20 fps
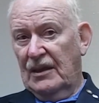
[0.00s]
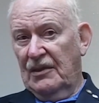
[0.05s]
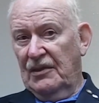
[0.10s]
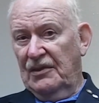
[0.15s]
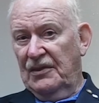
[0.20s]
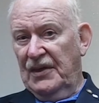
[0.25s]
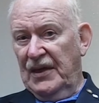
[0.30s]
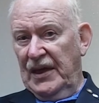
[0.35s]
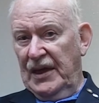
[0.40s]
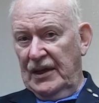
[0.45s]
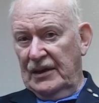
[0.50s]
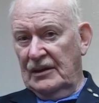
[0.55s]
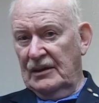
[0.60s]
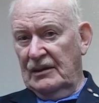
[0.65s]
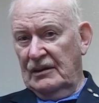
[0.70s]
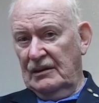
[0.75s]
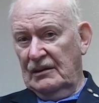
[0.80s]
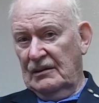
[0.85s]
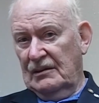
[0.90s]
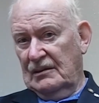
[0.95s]

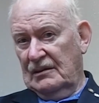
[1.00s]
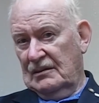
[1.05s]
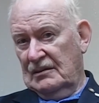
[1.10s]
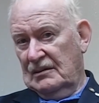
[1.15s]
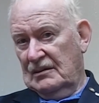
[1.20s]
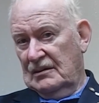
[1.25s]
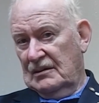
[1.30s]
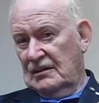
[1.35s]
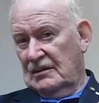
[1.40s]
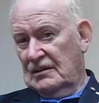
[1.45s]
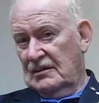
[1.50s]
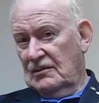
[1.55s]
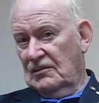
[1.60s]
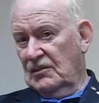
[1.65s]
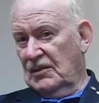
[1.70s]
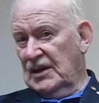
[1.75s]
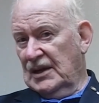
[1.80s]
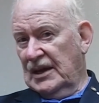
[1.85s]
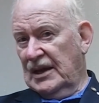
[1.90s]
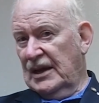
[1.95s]
then
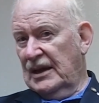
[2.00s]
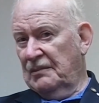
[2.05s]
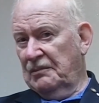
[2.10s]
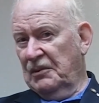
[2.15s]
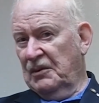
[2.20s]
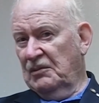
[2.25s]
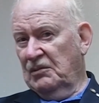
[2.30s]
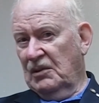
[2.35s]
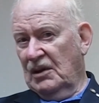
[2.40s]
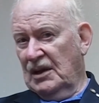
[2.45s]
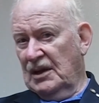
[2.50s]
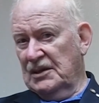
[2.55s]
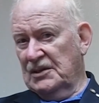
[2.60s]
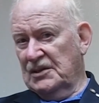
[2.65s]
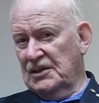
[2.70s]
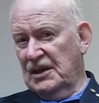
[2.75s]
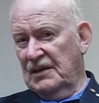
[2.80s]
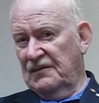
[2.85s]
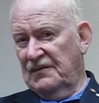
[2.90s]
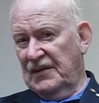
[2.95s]
what happened
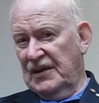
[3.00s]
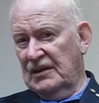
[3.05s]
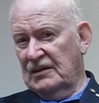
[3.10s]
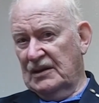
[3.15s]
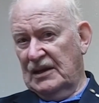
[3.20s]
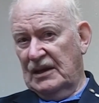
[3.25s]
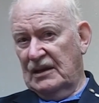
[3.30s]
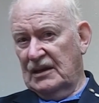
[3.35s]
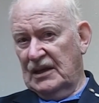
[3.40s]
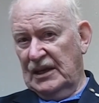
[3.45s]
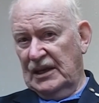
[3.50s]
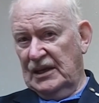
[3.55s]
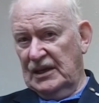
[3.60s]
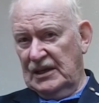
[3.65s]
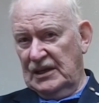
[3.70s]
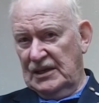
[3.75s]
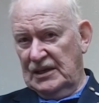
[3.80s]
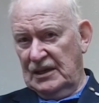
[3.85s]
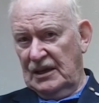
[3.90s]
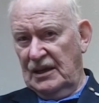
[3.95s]
was they found out I
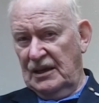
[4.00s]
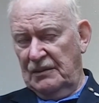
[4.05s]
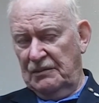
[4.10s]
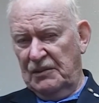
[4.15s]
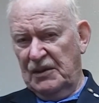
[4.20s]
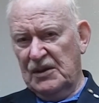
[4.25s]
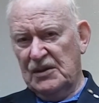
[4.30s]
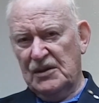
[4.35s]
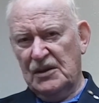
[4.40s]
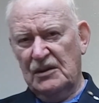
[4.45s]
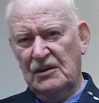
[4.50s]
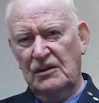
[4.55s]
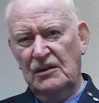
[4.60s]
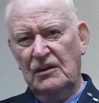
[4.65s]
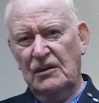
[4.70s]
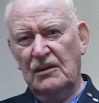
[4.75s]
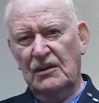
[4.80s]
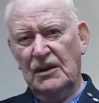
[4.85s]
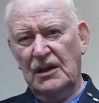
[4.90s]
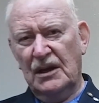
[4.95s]
could type. They said, "You
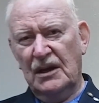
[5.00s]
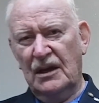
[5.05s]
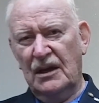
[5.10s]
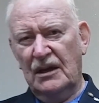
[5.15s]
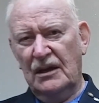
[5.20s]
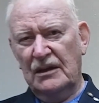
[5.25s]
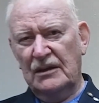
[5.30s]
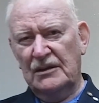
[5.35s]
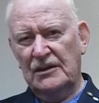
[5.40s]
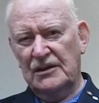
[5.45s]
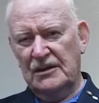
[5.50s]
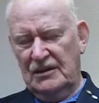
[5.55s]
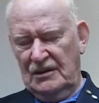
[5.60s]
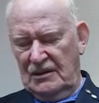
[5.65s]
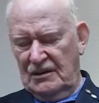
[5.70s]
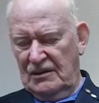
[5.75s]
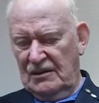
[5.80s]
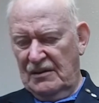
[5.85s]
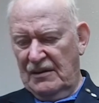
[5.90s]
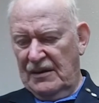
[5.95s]
go to college?"
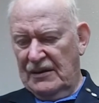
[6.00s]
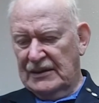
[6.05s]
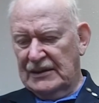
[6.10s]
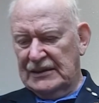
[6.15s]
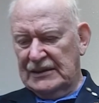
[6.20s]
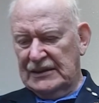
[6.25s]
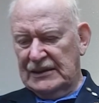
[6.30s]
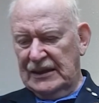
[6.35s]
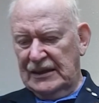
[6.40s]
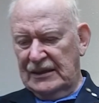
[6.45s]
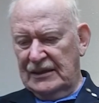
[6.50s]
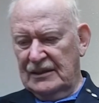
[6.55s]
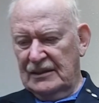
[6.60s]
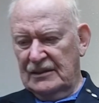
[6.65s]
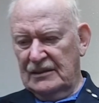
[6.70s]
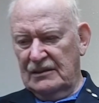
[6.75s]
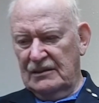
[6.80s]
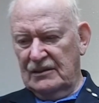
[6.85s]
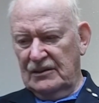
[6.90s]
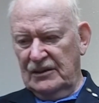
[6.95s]
And I
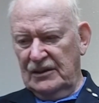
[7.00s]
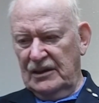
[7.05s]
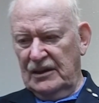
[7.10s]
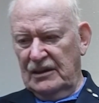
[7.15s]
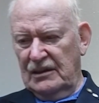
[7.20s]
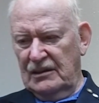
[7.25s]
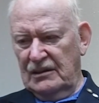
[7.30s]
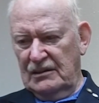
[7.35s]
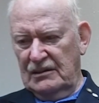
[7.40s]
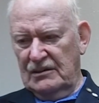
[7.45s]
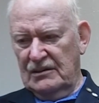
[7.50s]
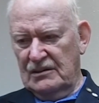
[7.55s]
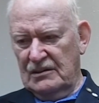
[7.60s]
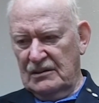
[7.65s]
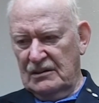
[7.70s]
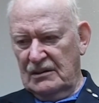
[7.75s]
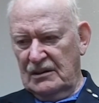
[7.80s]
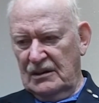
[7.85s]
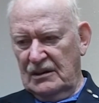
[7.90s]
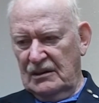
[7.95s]
said, "Oh yeah, yes
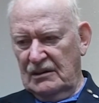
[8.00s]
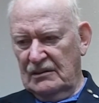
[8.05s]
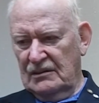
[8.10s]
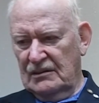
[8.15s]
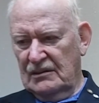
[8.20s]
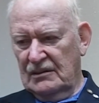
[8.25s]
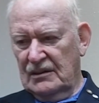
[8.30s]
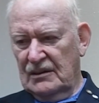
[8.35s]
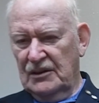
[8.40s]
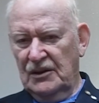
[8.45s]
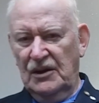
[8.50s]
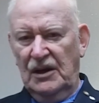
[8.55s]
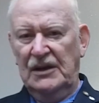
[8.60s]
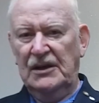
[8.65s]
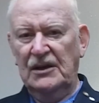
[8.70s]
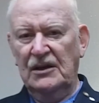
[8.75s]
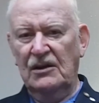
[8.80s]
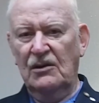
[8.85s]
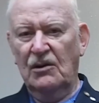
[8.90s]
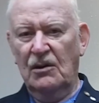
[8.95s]
sir." I
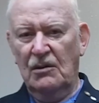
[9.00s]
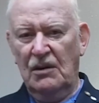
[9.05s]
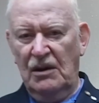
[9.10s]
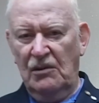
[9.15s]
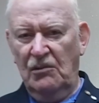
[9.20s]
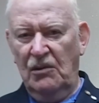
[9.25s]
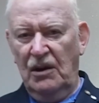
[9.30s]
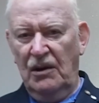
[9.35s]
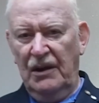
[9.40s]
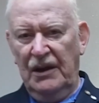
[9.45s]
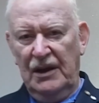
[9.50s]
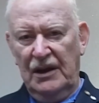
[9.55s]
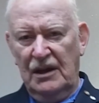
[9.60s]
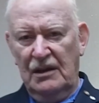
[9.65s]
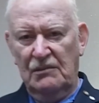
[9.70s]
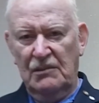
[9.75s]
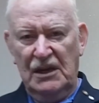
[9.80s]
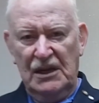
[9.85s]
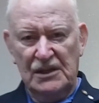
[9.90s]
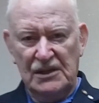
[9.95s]
didn't go around wearing it
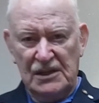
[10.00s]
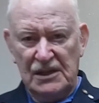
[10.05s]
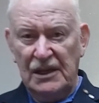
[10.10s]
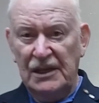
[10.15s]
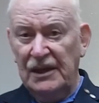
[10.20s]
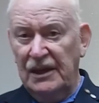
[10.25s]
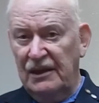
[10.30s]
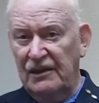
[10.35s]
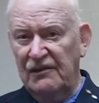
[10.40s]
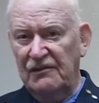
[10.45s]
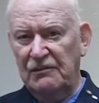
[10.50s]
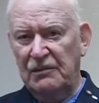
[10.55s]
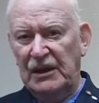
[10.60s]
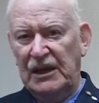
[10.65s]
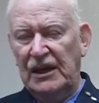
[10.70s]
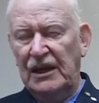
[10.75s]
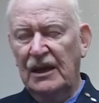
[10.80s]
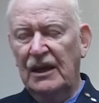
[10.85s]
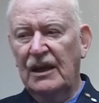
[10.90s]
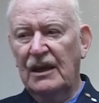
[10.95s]
on my sleeve, but
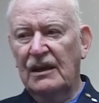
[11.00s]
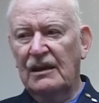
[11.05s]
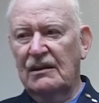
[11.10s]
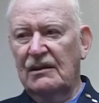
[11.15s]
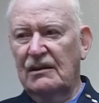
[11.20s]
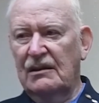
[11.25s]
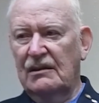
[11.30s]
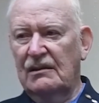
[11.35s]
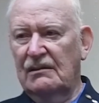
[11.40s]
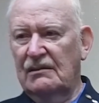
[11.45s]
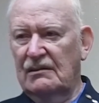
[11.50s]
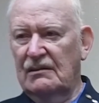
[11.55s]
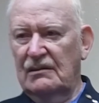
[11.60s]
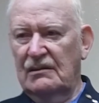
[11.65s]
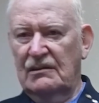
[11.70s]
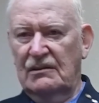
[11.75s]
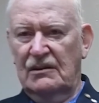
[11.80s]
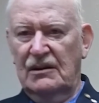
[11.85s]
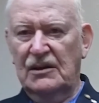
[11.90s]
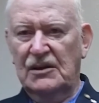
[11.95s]

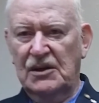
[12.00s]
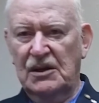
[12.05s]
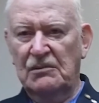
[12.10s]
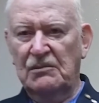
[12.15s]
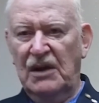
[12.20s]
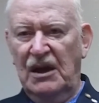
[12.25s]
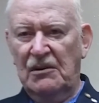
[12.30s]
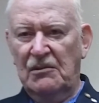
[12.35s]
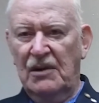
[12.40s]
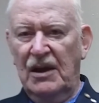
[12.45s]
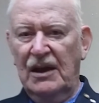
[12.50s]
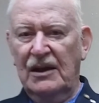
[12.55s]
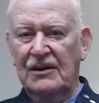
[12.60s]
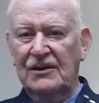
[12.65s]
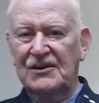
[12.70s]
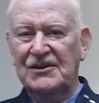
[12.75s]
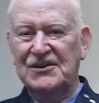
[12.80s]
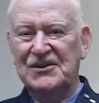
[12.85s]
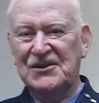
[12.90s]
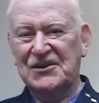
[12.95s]
it's in my
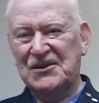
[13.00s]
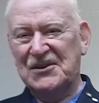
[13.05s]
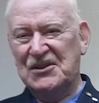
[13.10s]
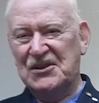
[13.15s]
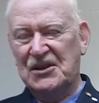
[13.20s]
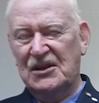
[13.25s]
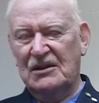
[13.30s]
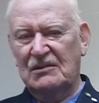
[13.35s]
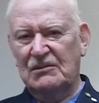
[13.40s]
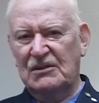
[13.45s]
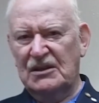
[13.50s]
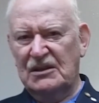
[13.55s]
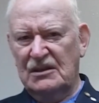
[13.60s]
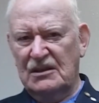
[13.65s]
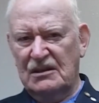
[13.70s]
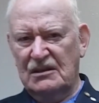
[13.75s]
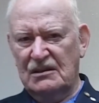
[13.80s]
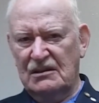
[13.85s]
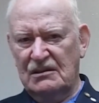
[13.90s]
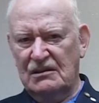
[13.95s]
record. So the gentleman
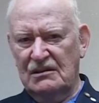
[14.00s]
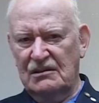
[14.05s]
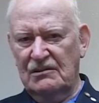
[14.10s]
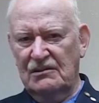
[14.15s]
says,